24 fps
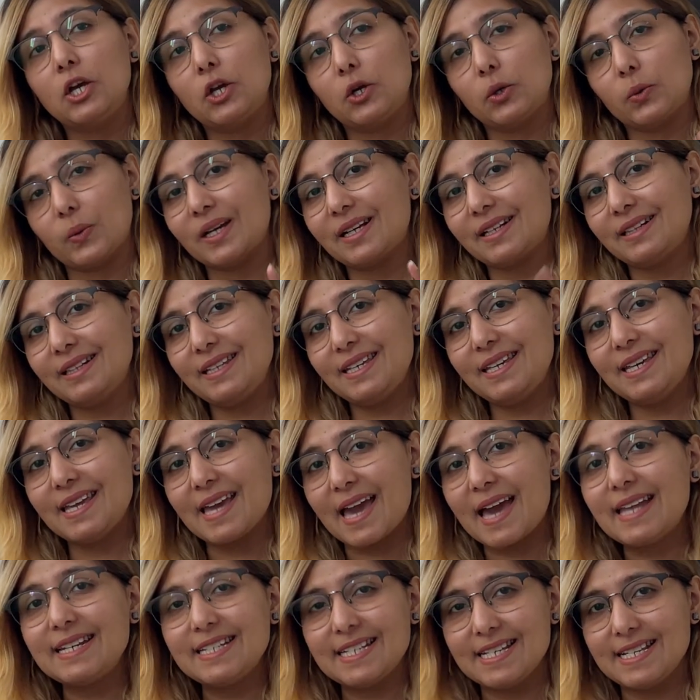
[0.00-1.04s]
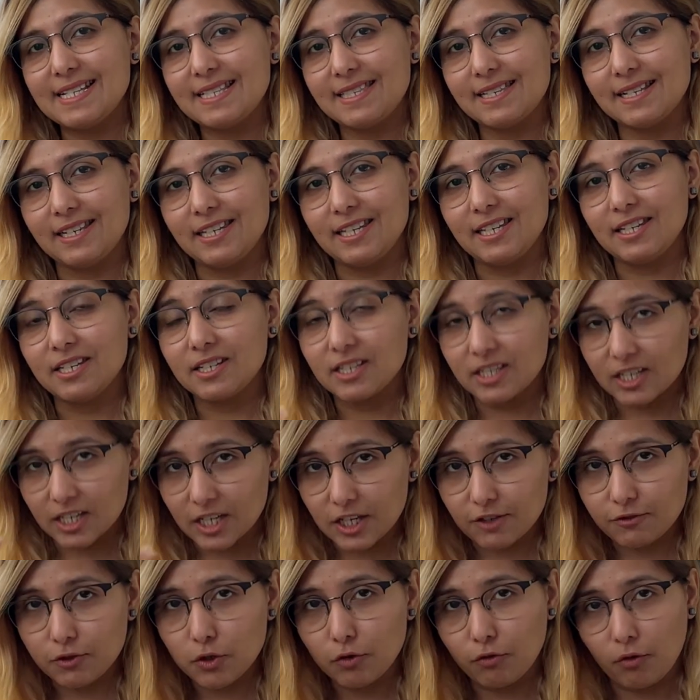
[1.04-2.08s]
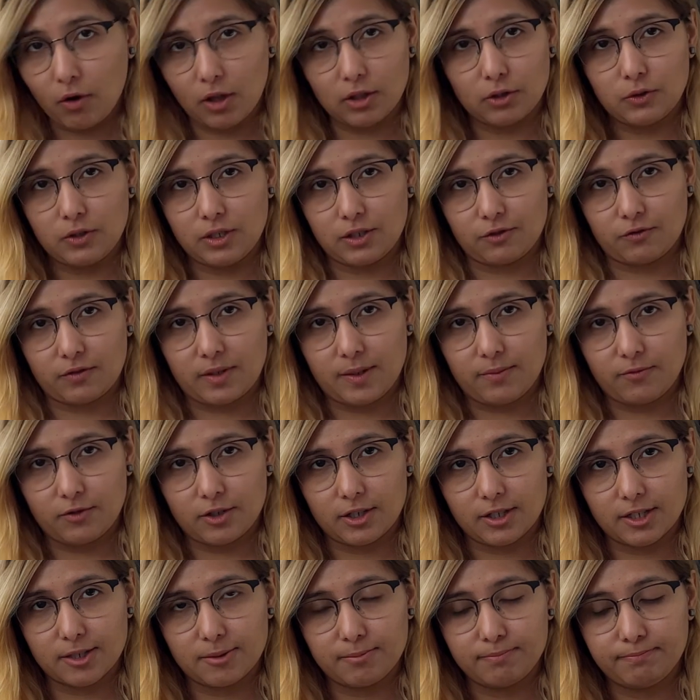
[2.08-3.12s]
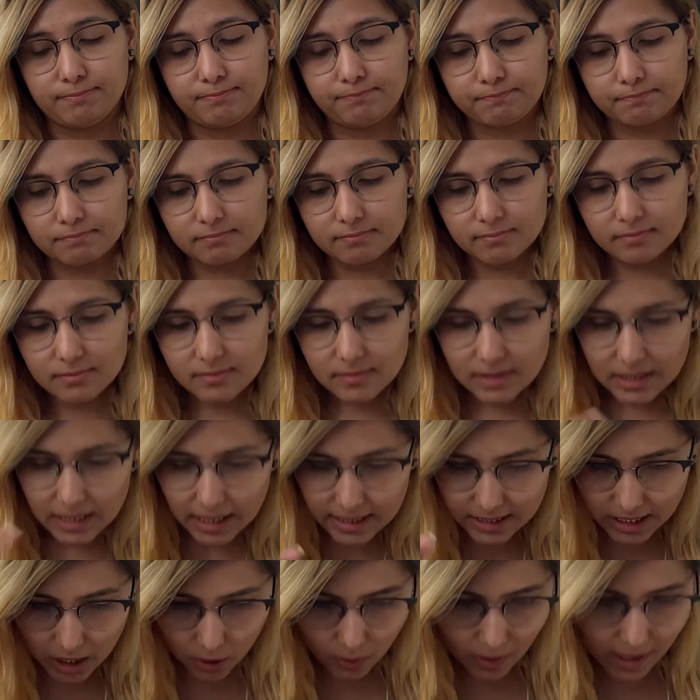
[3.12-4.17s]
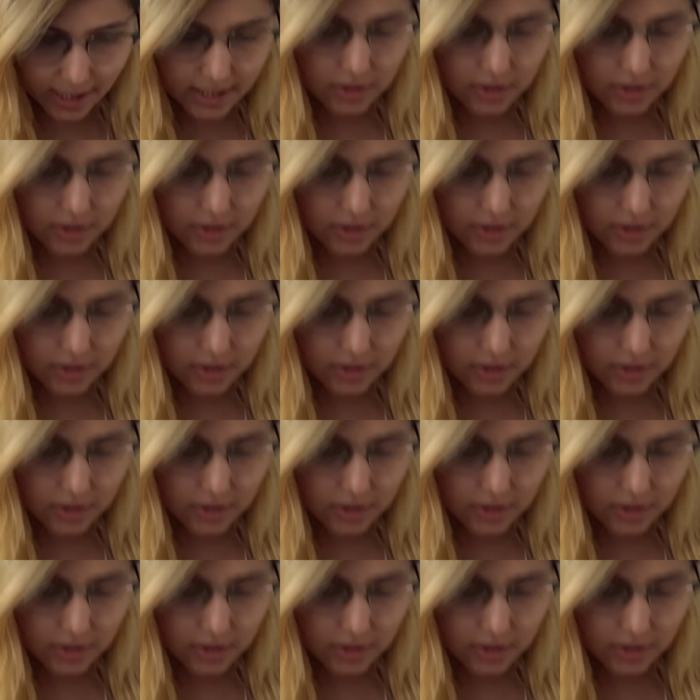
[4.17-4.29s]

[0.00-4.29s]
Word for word: quickly and easily if you follow this framework. Now, I